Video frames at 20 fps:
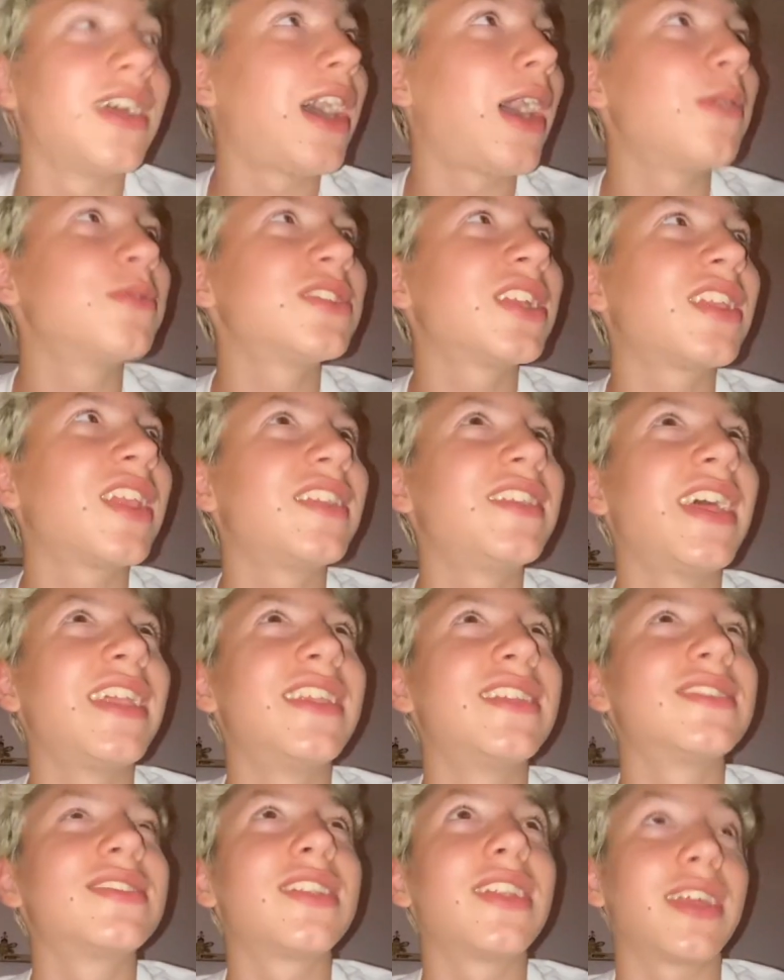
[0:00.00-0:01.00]
I was at the
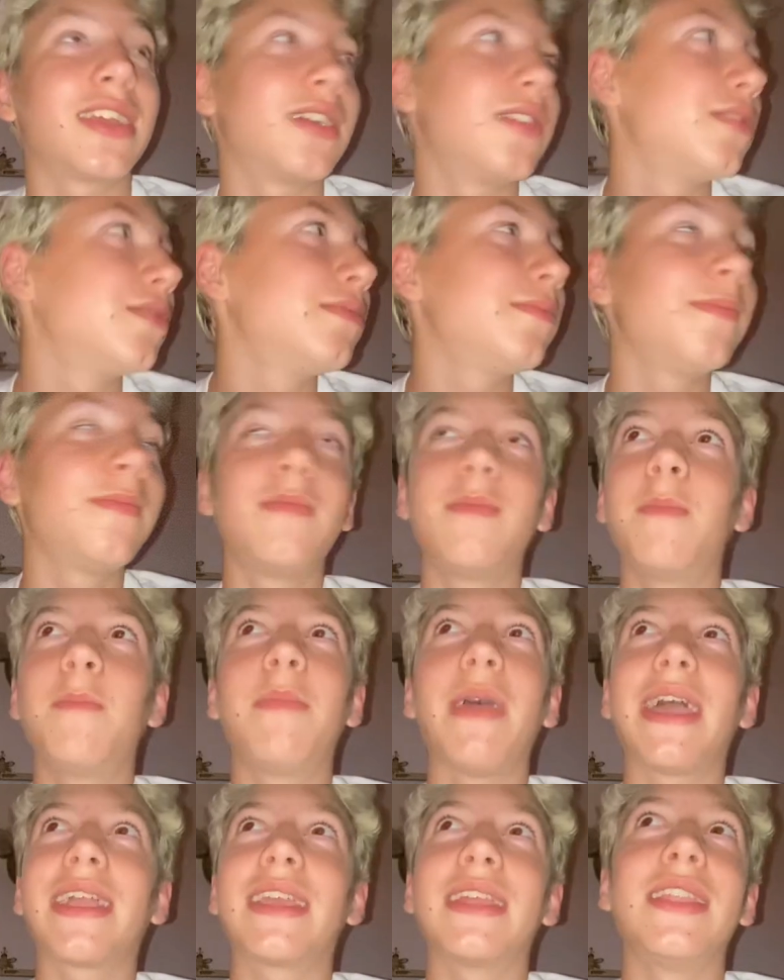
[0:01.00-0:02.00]
dentist like
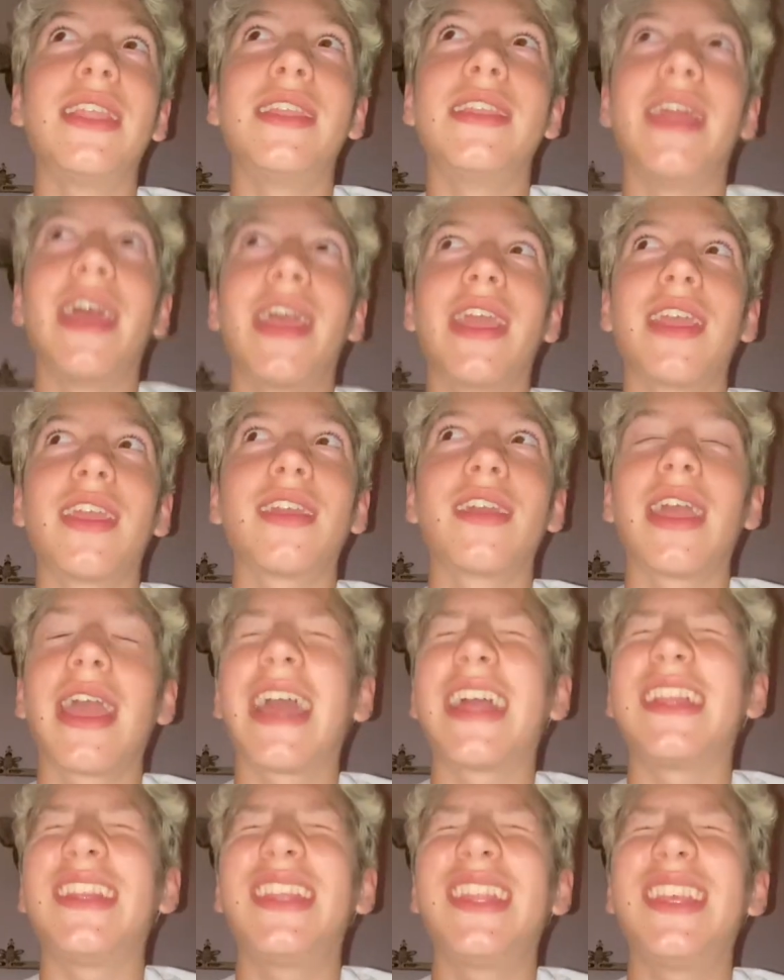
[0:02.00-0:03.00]
back in the day, oh.
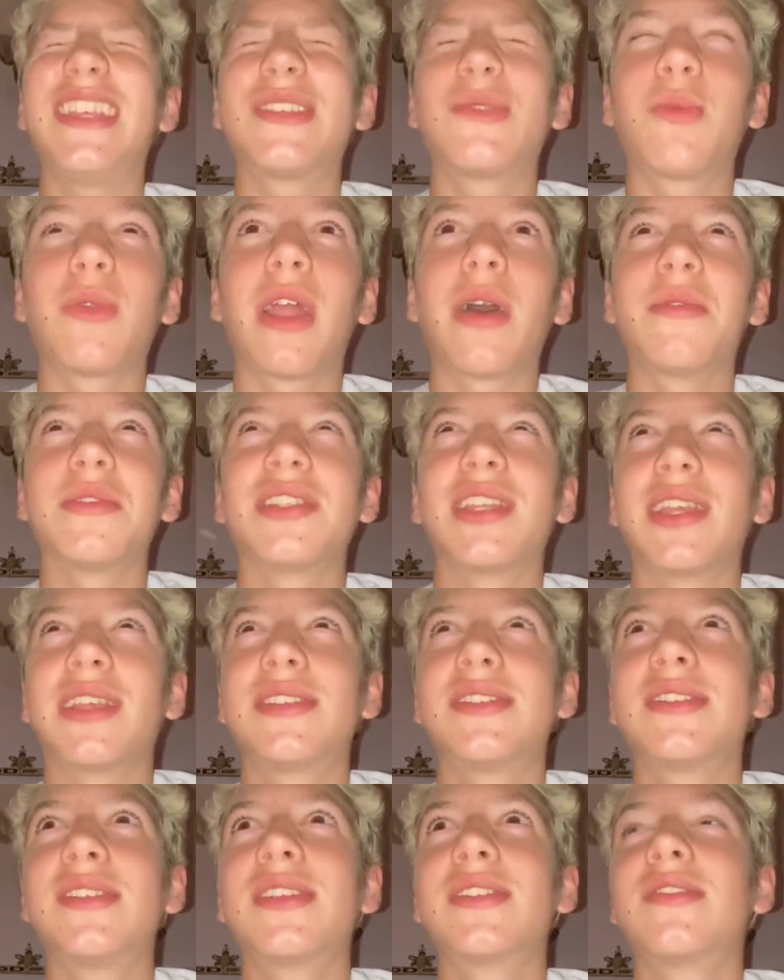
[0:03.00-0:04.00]
at least when I was like
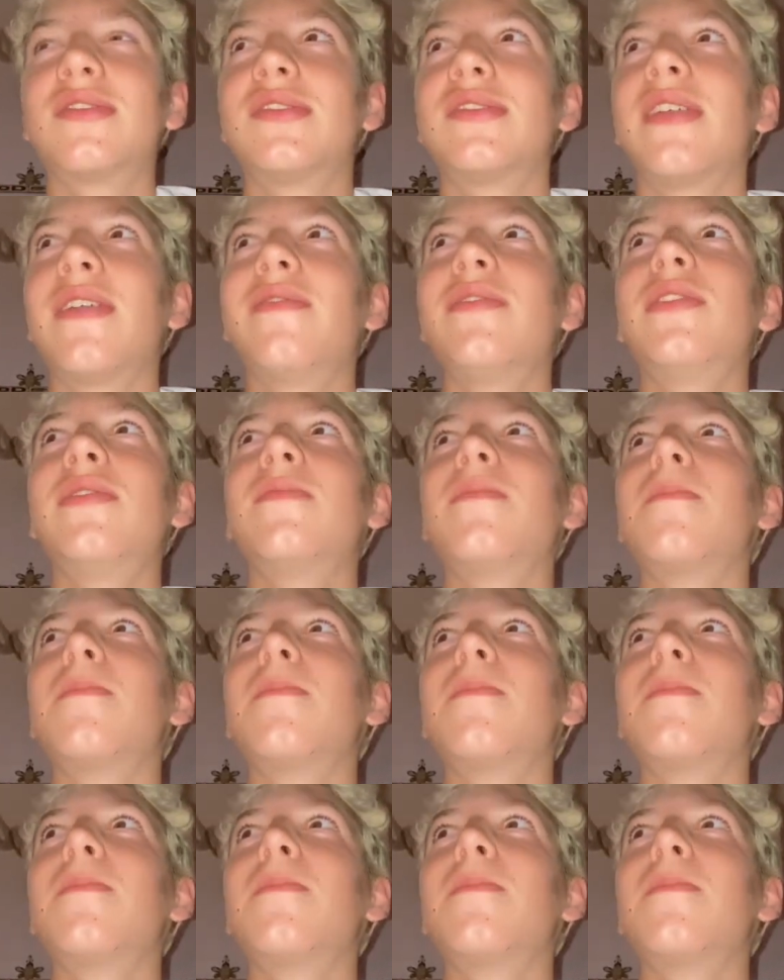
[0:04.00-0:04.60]
six or seven.